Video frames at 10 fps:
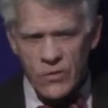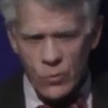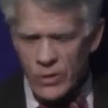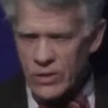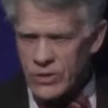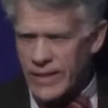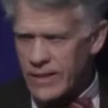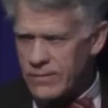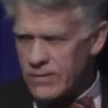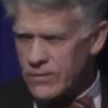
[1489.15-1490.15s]
real estate
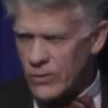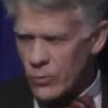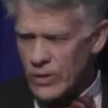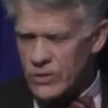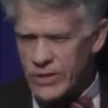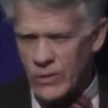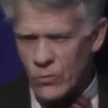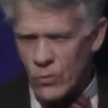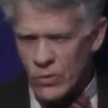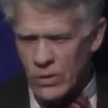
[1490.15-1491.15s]

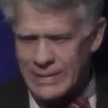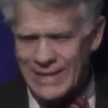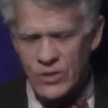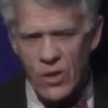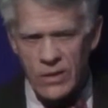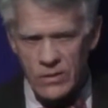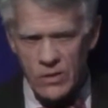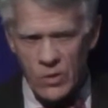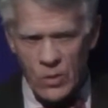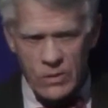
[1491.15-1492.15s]
world has gone
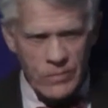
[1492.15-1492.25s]
global.